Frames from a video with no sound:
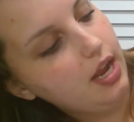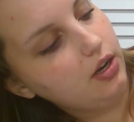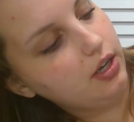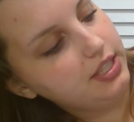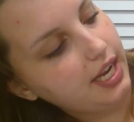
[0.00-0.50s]
And
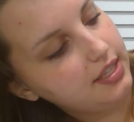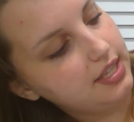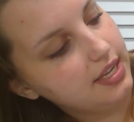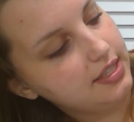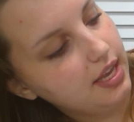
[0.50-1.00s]
our text
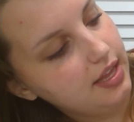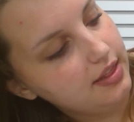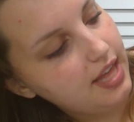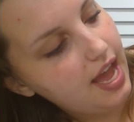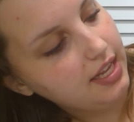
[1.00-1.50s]
says,
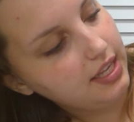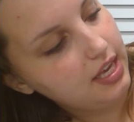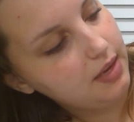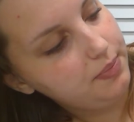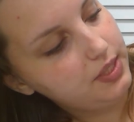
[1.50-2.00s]
that
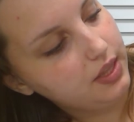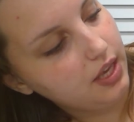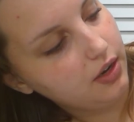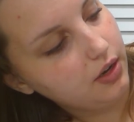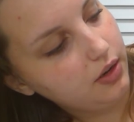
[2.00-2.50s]
keeps
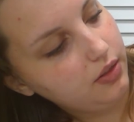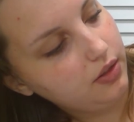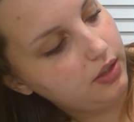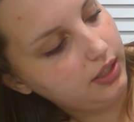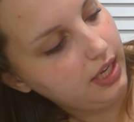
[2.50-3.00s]
the earth
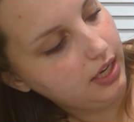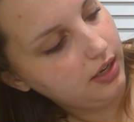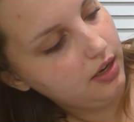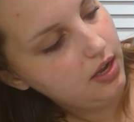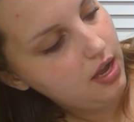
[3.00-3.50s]

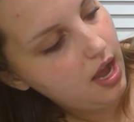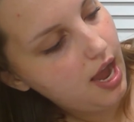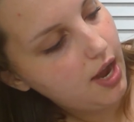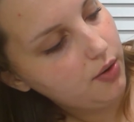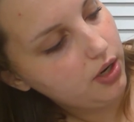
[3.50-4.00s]
clean.
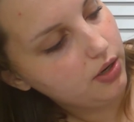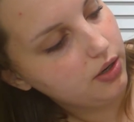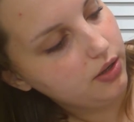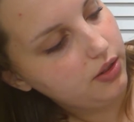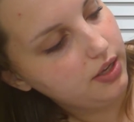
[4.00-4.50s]
Our
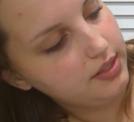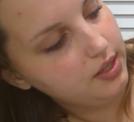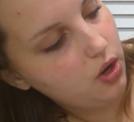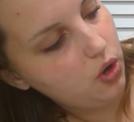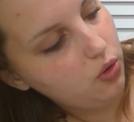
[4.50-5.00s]
earth is
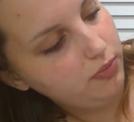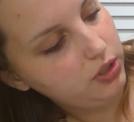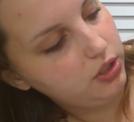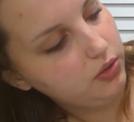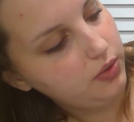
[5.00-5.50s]
home
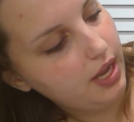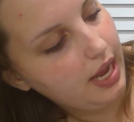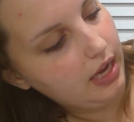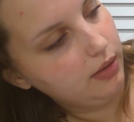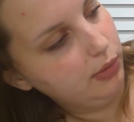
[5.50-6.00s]
to
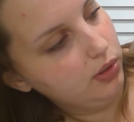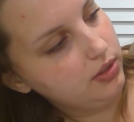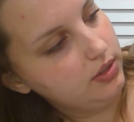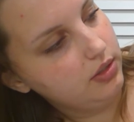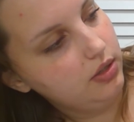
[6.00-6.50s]

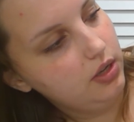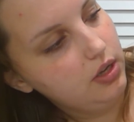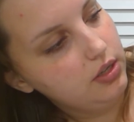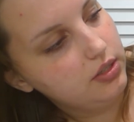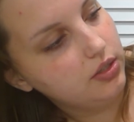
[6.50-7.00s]
animals.
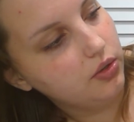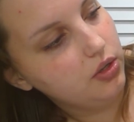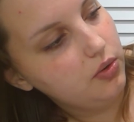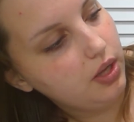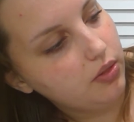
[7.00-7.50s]
So
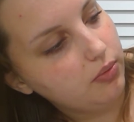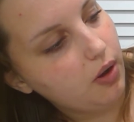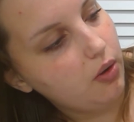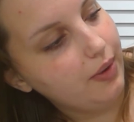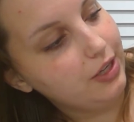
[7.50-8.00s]
you can
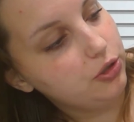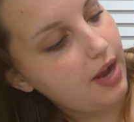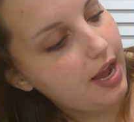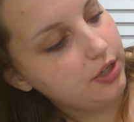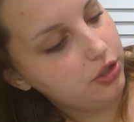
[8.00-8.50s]
throw away
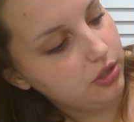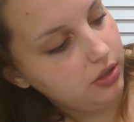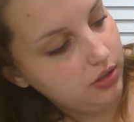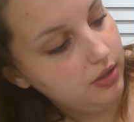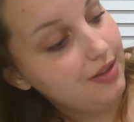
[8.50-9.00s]
trash
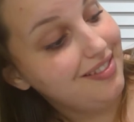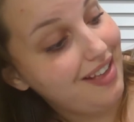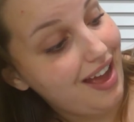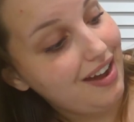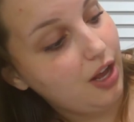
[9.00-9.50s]

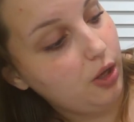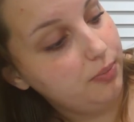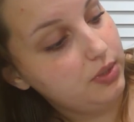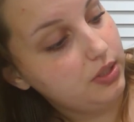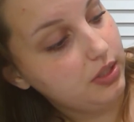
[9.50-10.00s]
that
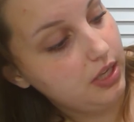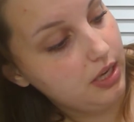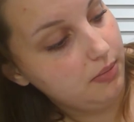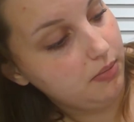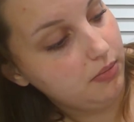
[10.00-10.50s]
helps
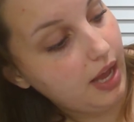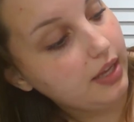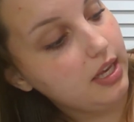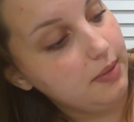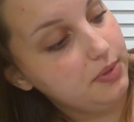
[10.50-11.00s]
keep
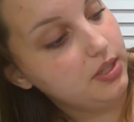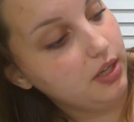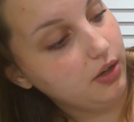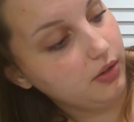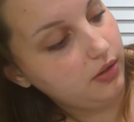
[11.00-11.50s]
that keeps
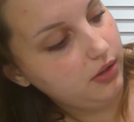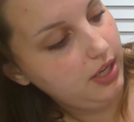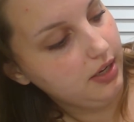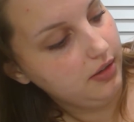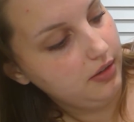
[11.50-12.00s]
the earth
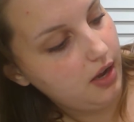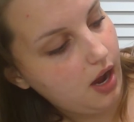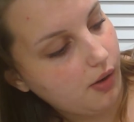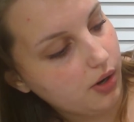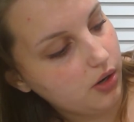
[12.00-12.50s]
clean.
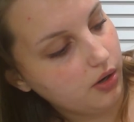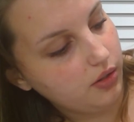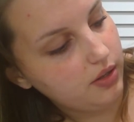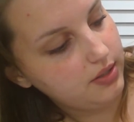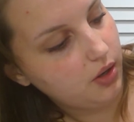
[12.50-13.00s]
Our
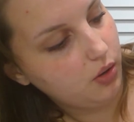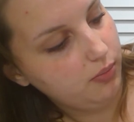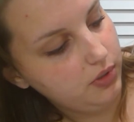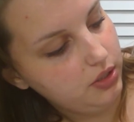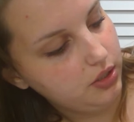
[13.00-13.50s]
earth is
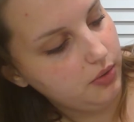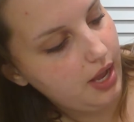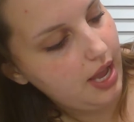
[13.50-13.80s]
home to